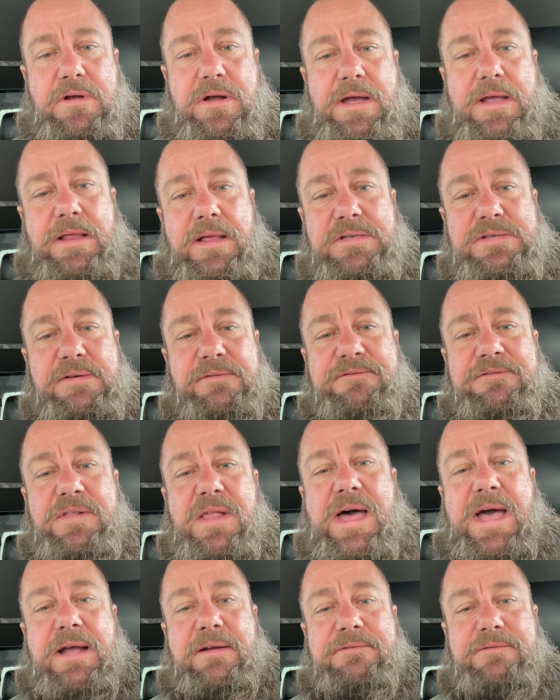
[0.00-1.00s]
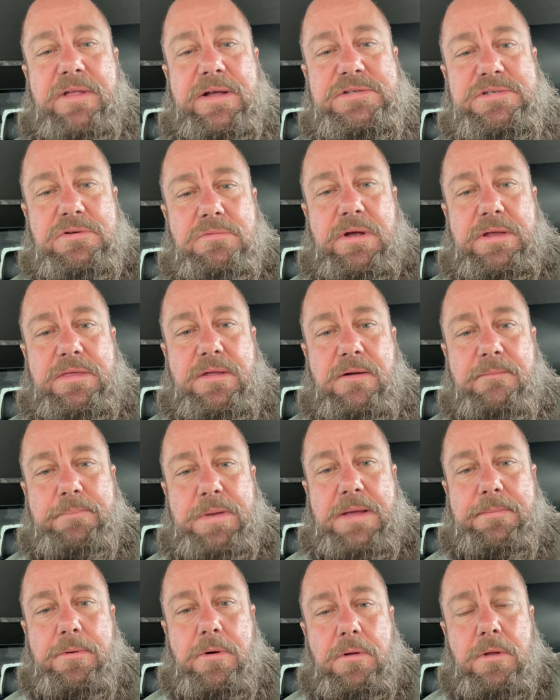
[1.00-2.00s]
right? That's a flag flexing right there,
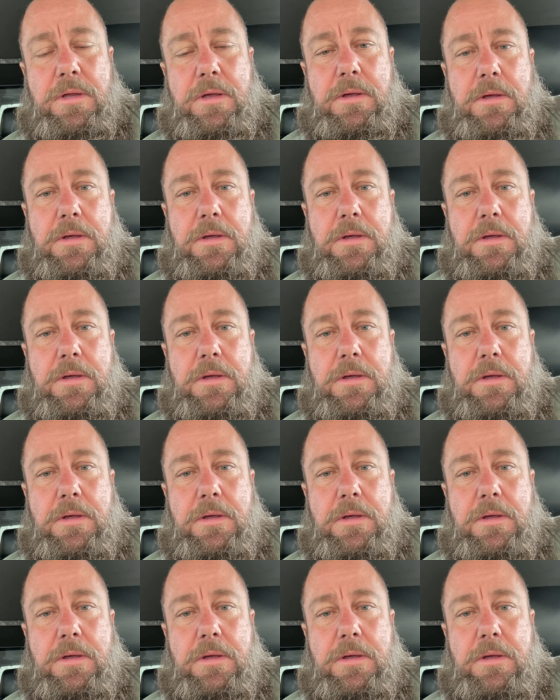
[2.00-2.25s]
people.